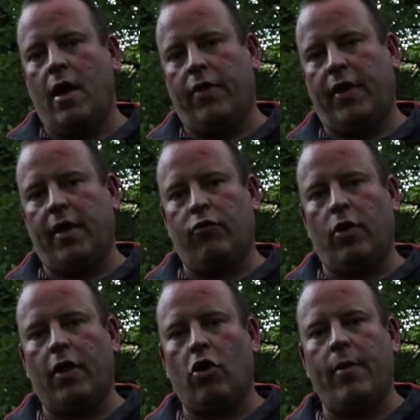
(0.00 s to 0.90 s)
I think it's
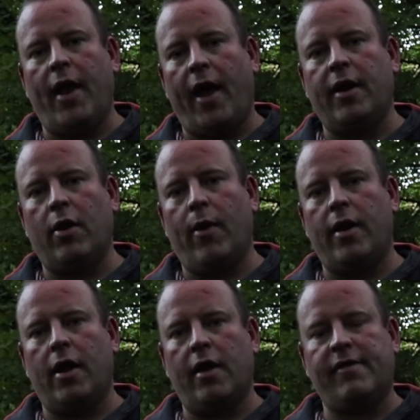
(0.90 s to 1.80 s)
really come in handy
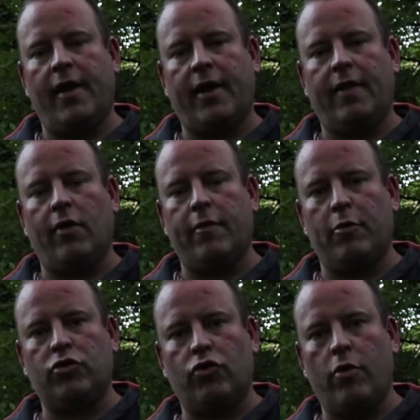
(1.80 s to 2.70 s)
when taking those
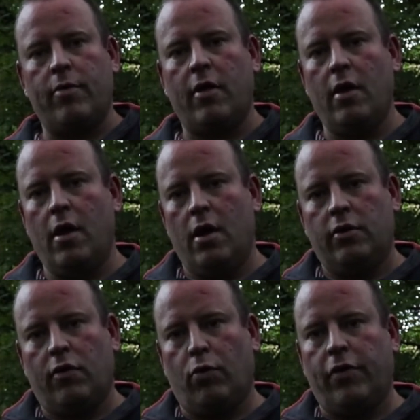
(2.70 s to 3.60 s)
mushrooms.
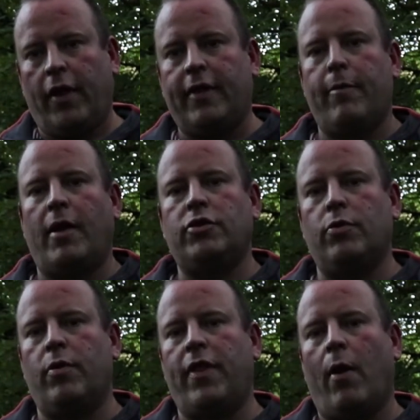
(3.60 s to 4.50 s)
Just one thing to
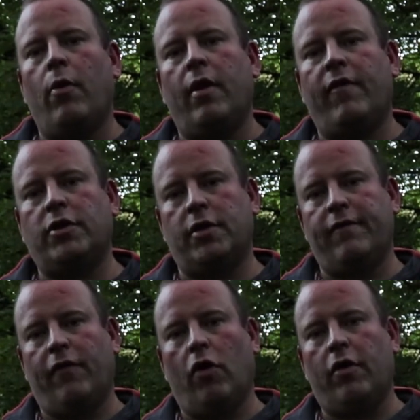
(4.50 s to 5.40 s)
mention with that one, I've actually
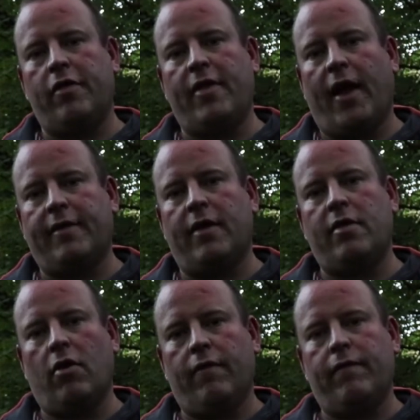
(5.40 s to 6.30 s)
focus stacked it,
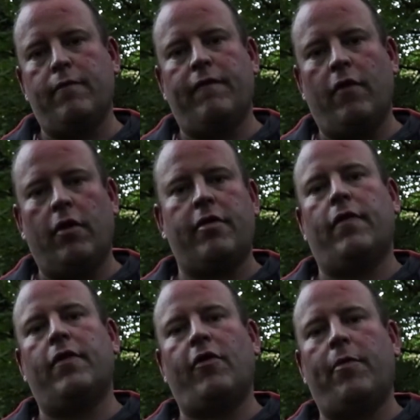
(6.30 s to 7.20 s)
so I've focused
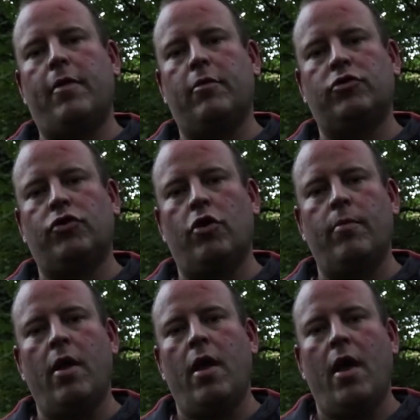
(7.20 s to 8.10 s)
on the top of the
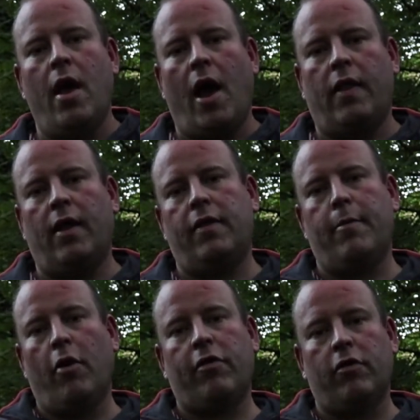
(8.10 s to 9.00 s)
mushroom and then the
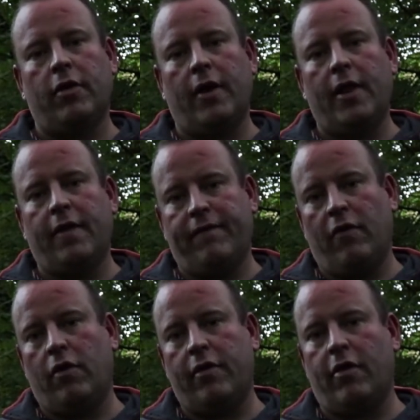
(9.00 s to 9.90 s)
moss underneath, I've
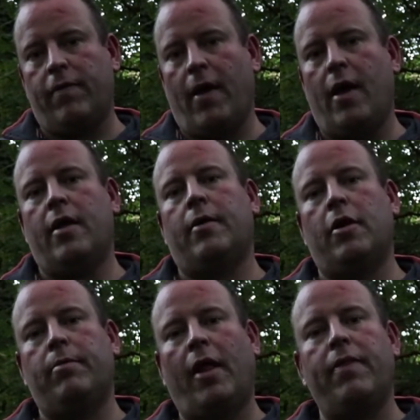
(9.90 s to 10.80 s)
focused on that, and I'm
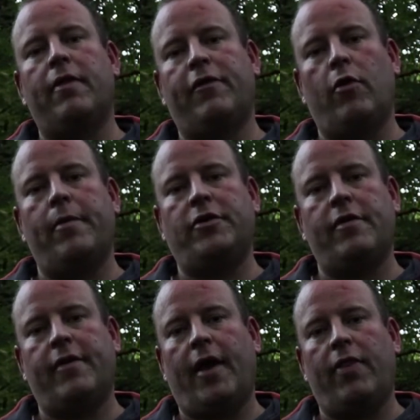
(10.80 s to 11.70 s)
going to blend the 2
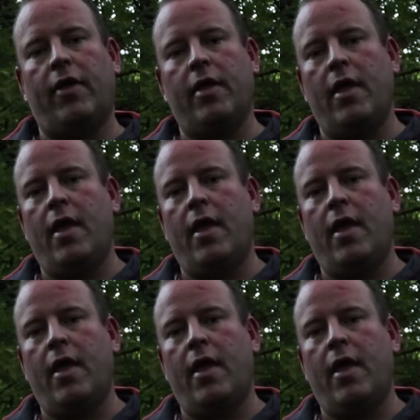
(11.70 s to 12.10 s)
images together